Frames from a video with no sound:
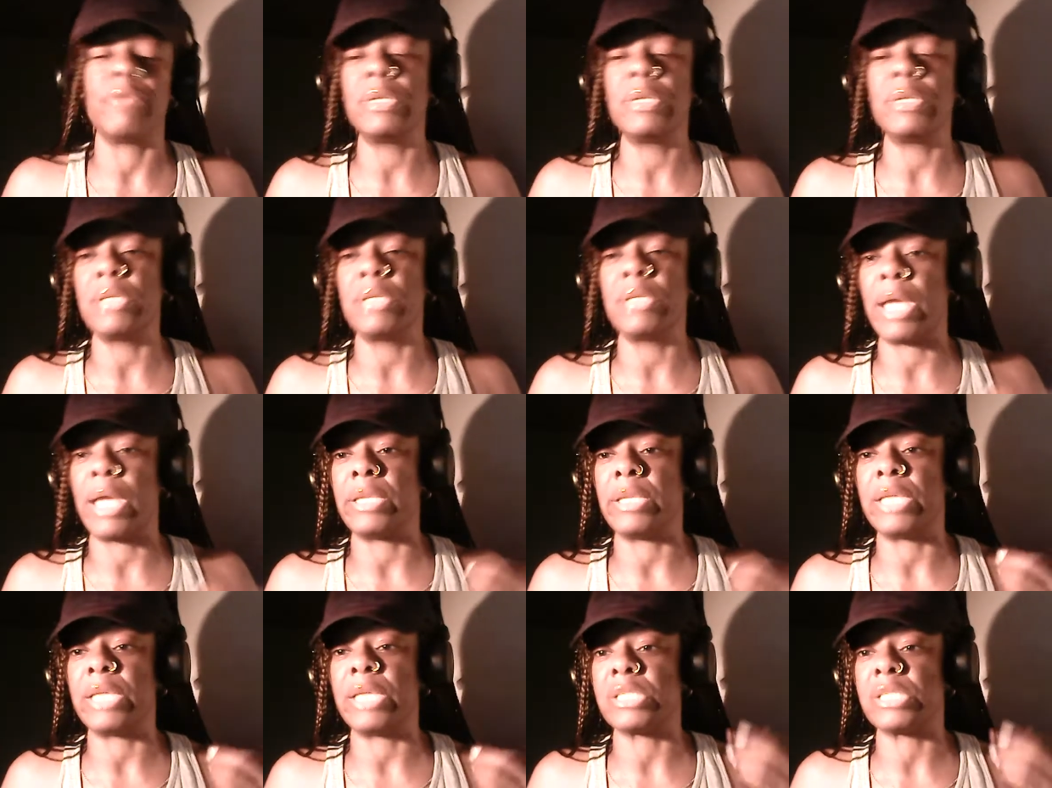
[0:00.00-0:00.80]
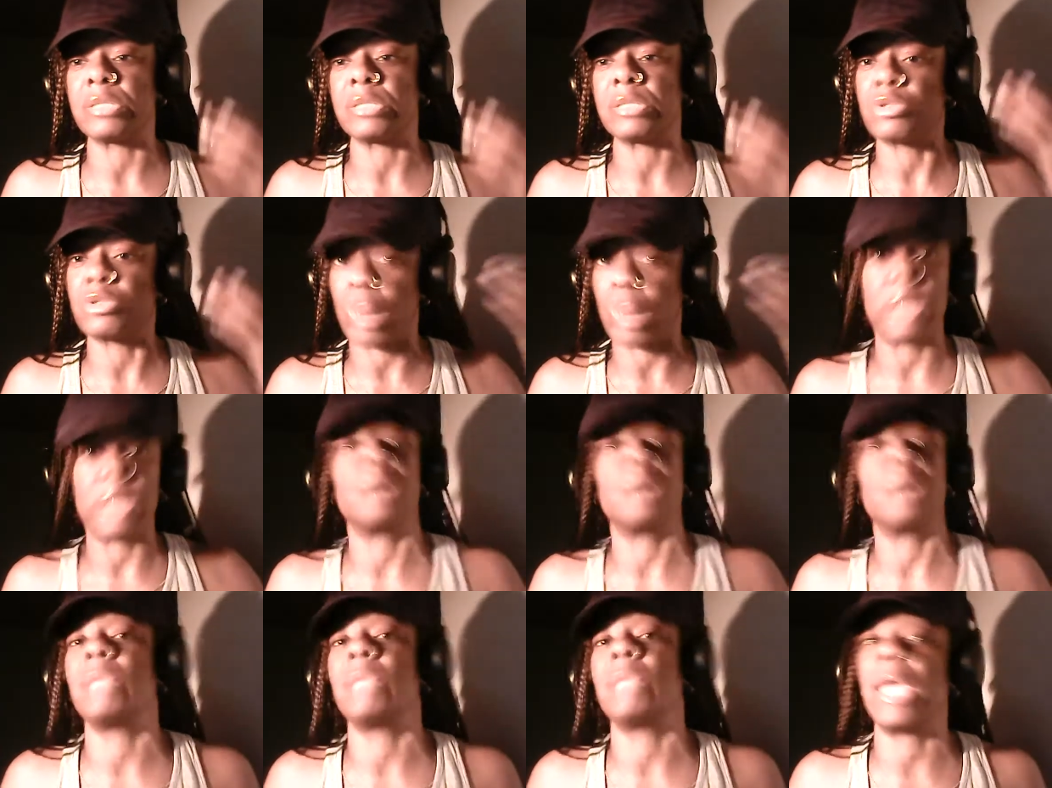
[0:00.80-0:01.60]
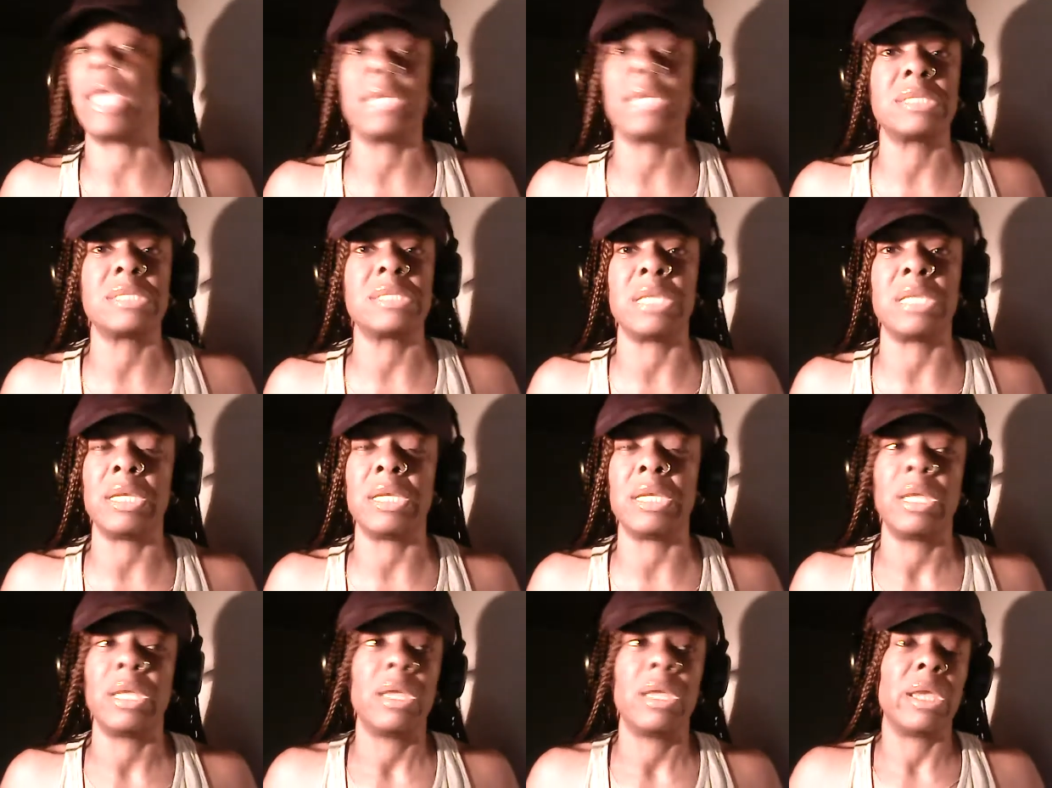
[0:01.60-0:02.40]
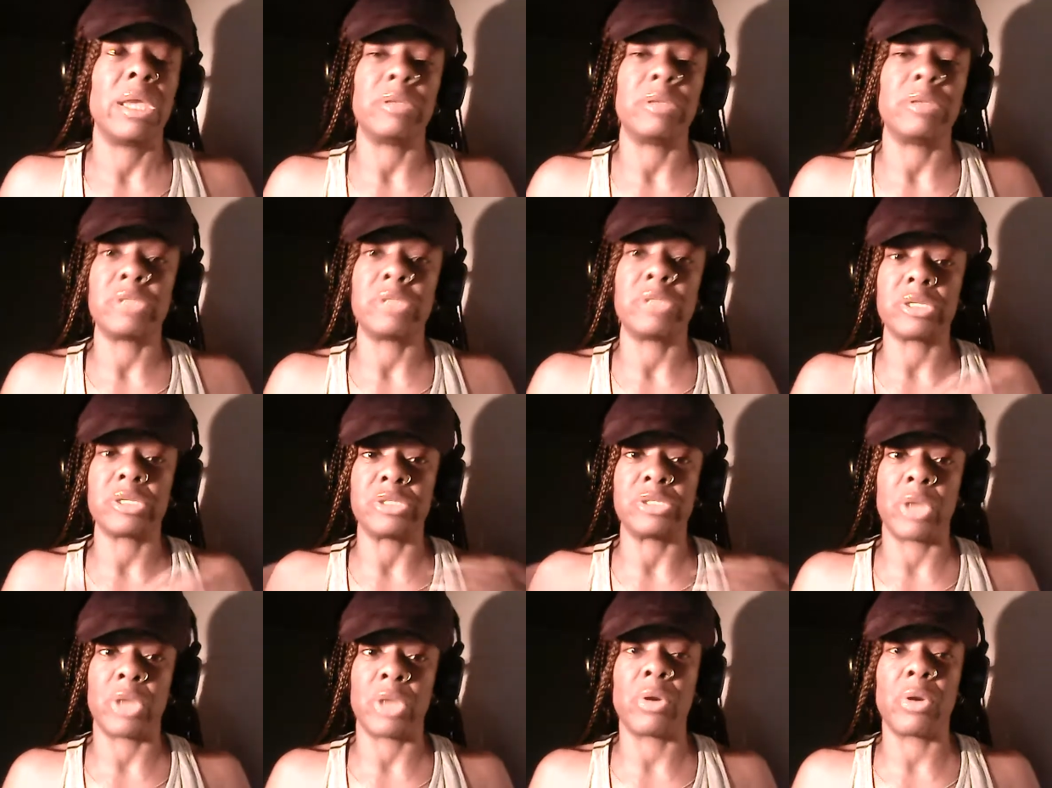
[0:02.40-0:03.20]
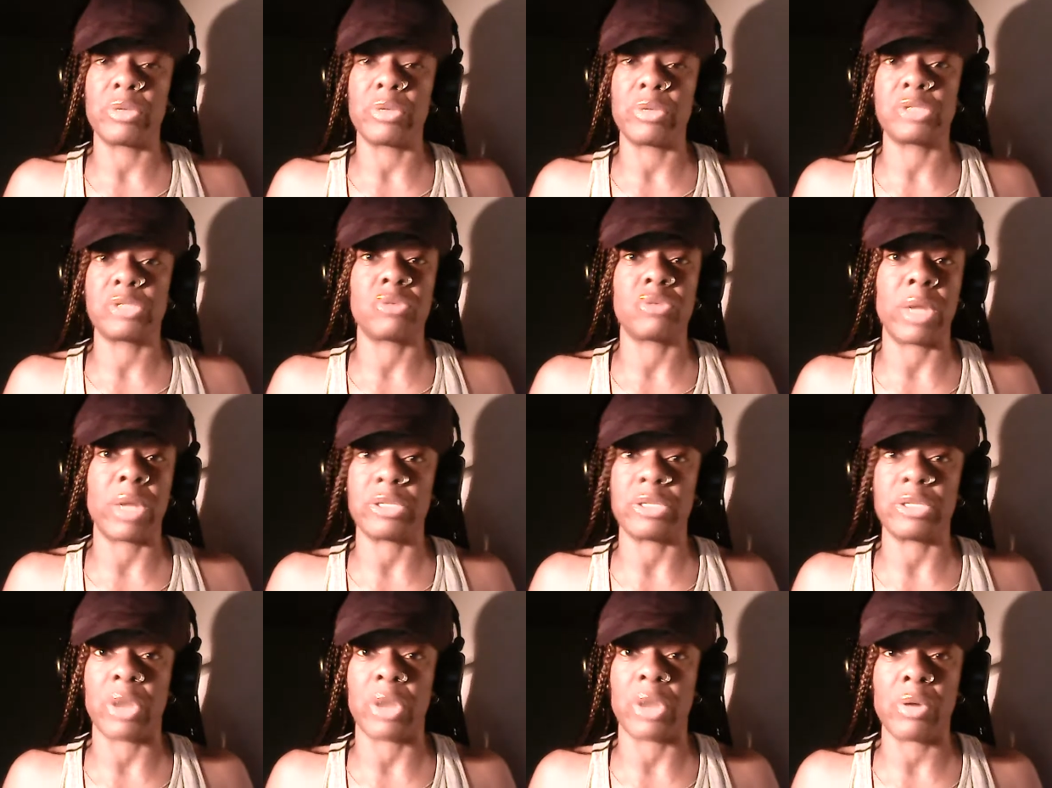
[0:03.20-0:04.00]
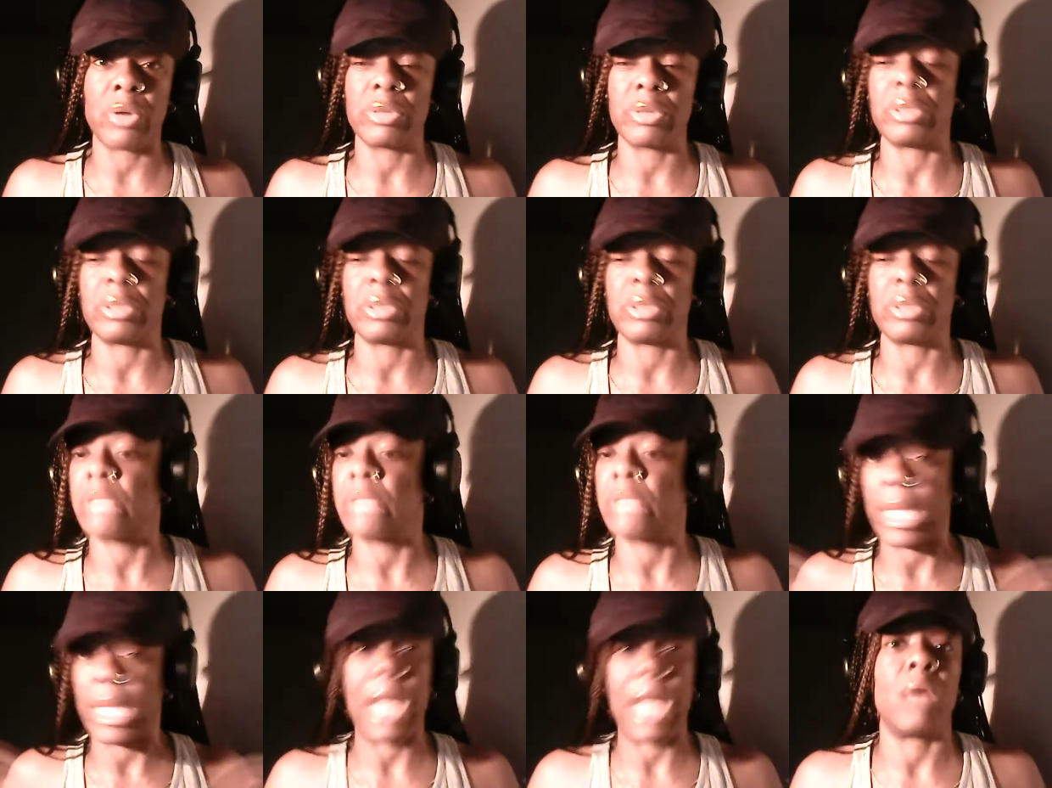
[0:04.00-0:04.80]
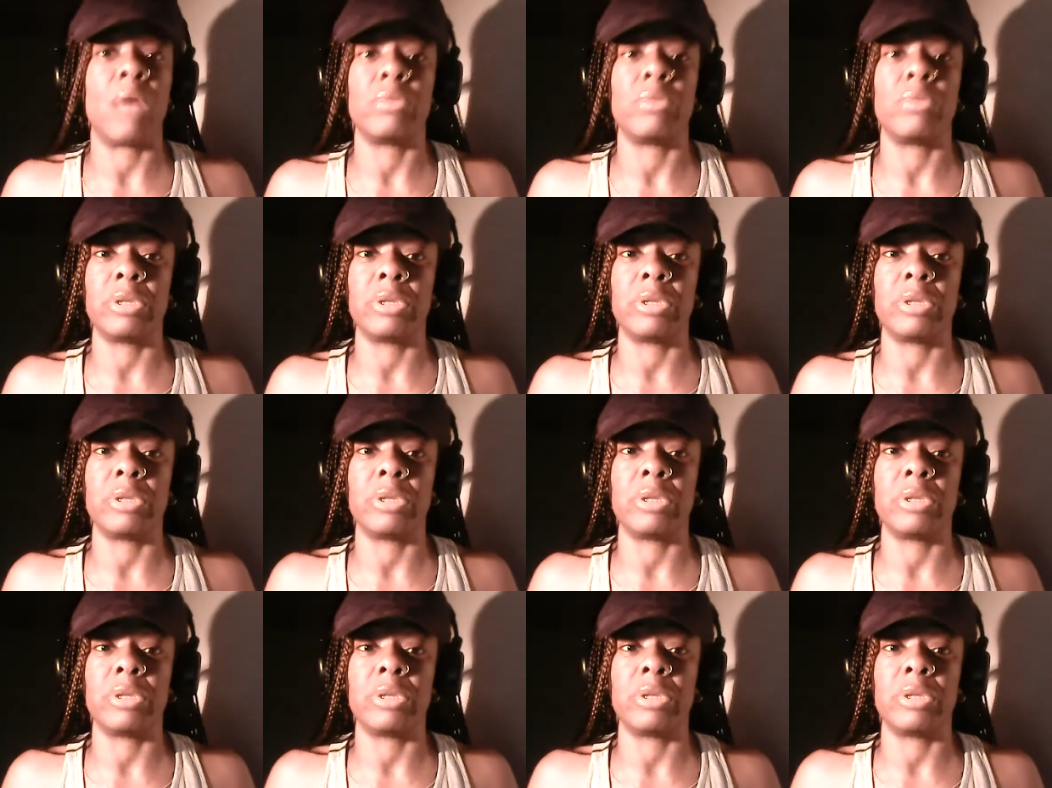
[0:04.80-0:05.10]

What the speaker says: If it look like they just straight up nasty and just dirt, straight dirt, they out.